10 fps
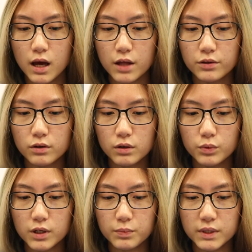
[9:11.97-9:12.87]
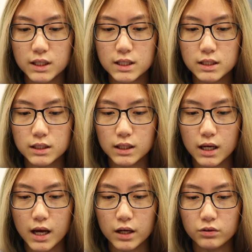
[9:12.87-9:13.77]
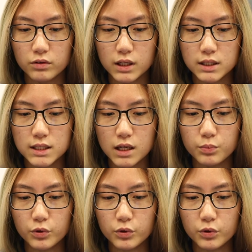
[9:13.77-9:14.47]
And though it would have been easy to get angry and start